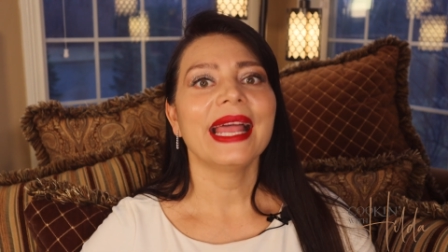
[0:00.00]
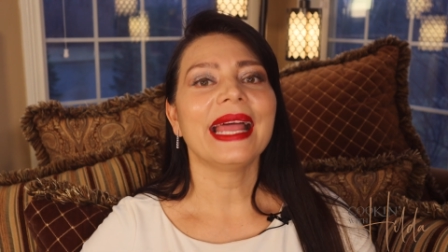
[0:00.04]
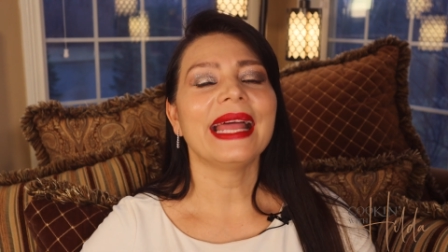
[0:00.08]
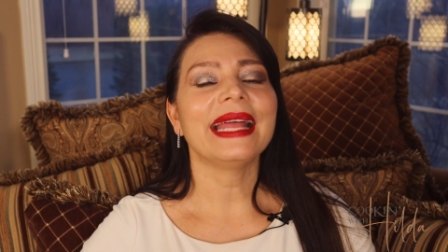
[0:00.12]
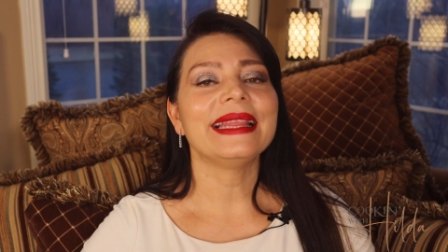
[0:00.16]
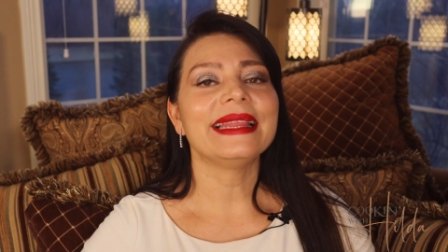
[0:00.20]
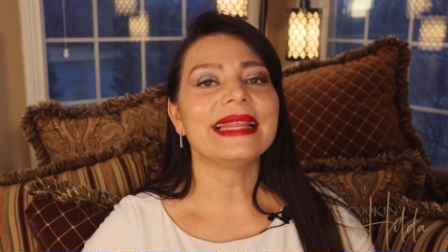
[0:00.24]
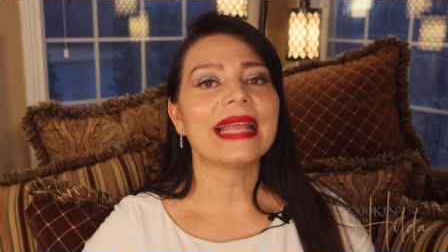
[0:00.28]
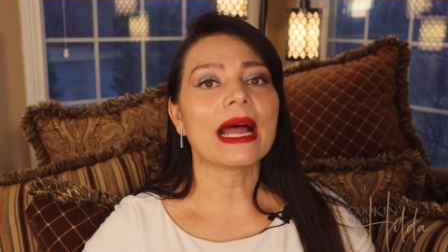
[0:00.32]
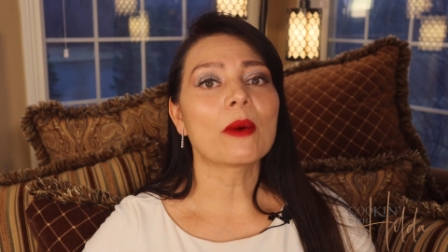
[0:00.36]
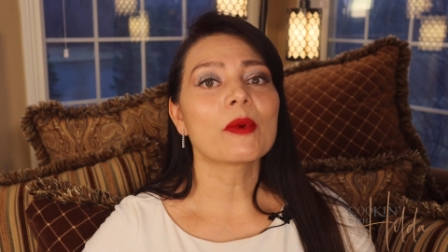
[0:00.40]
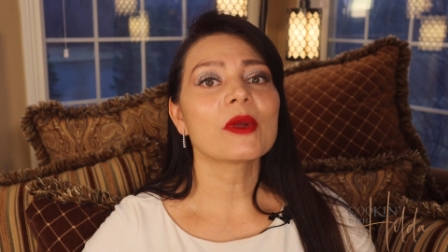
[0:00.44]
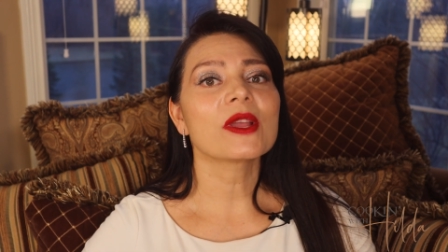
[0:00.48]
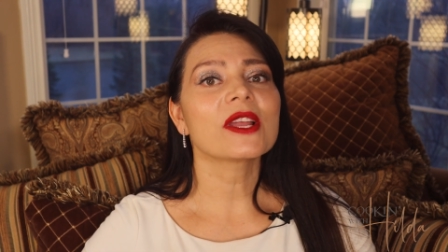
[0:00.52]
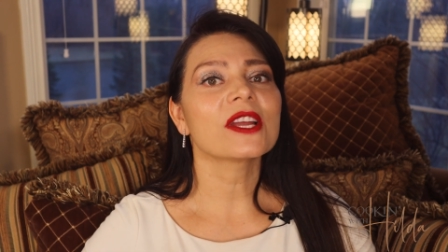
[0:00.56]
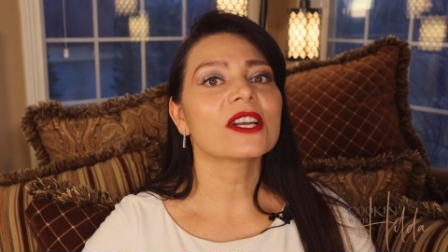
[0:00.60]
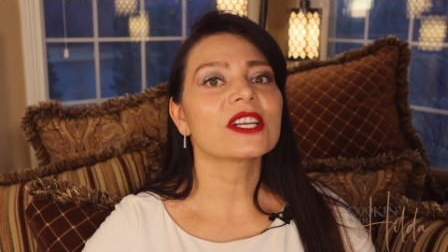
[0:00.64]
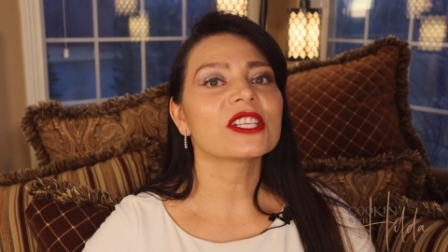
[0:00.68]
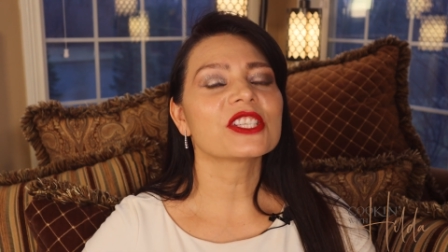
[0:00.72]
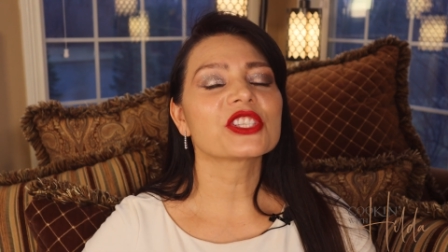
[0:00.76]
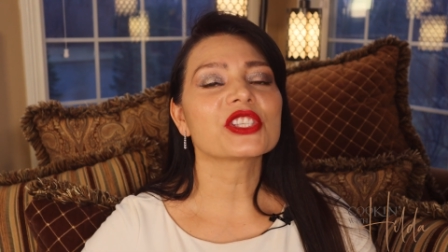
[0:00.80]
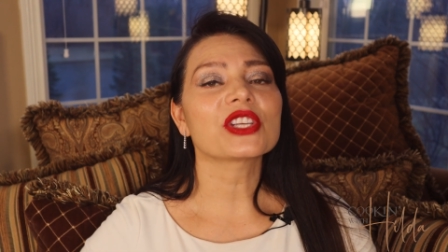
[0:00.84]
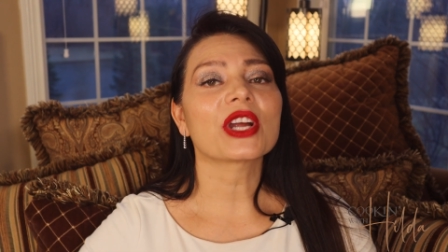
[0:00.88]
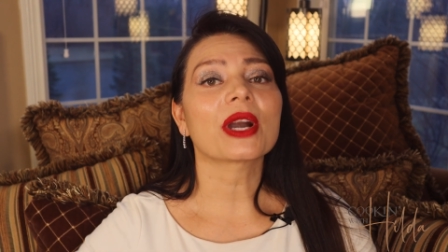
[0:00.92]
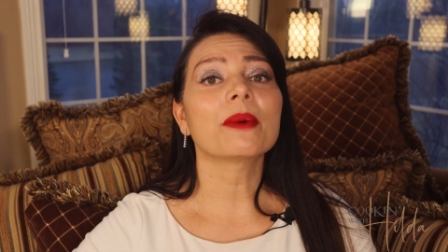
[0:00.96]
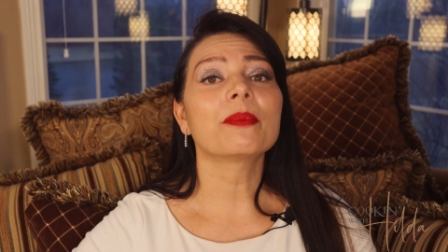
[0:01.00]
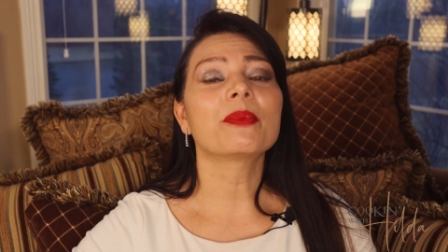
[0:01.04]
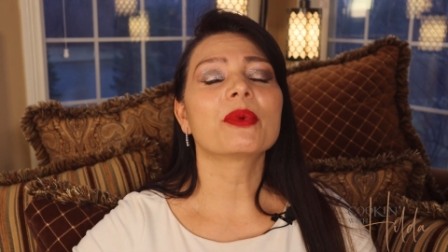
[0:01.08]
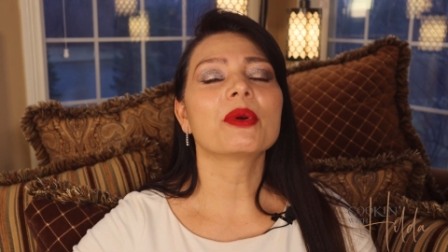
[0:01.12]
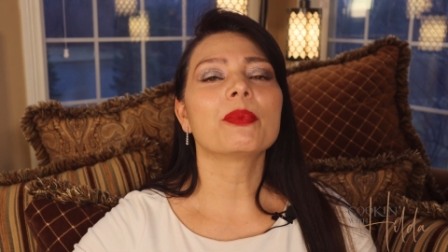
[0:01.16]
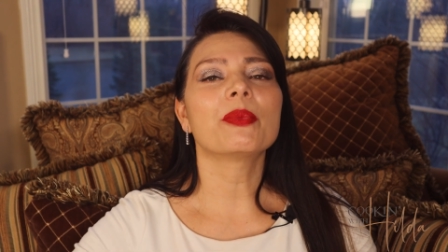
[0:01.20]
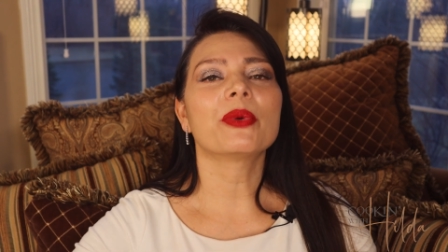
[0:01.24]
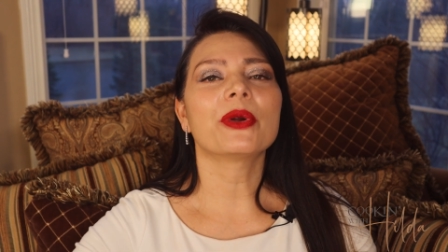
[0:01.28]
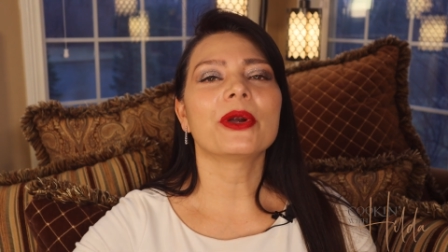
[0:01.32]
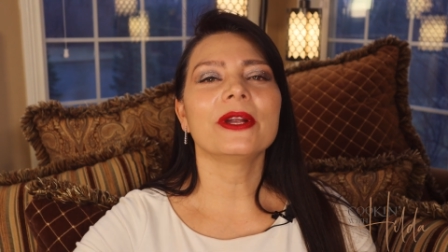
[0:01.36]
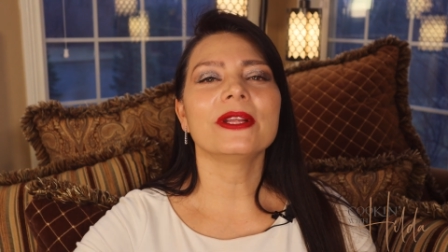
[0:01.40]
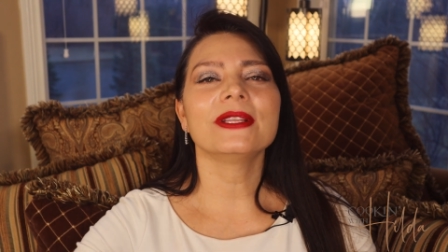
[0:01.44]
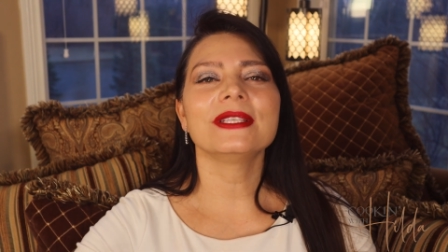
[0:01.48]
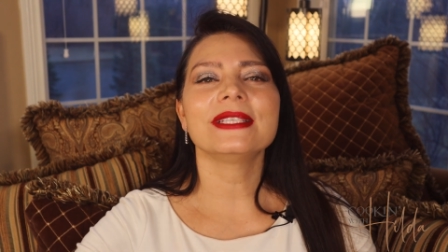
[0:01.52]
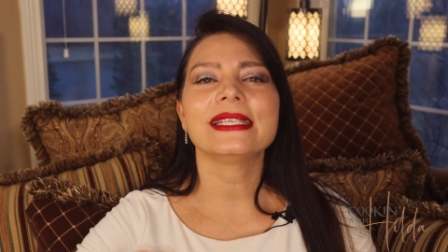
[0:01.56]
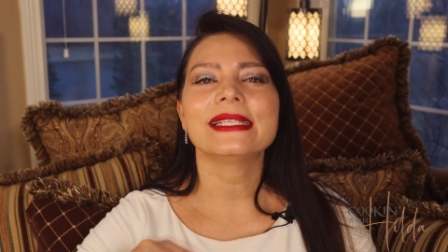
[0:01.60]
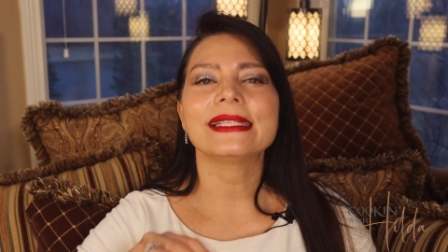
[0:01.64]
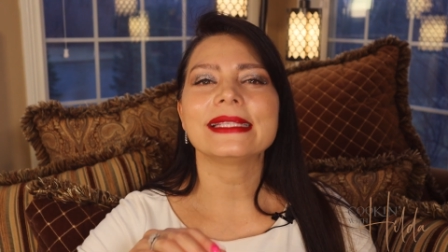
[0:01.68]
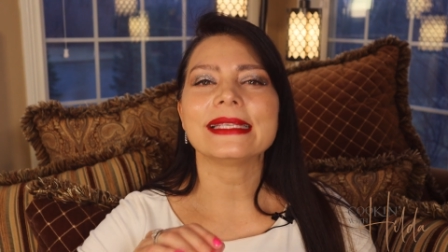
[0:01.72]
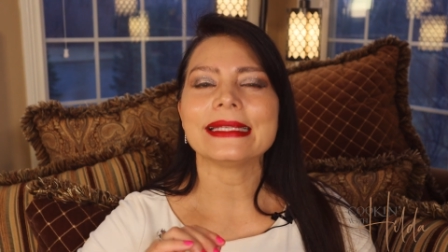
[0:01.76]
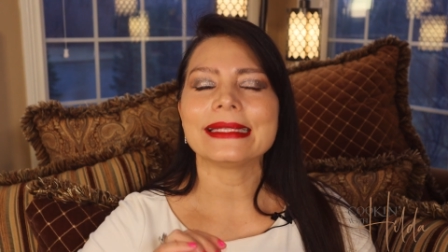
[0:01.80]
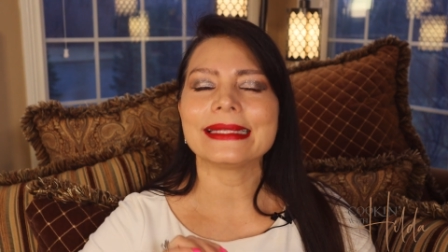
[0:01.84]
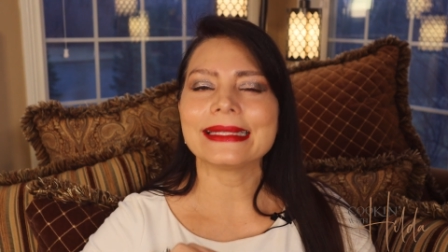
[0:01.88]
And now we're gonna start preparing this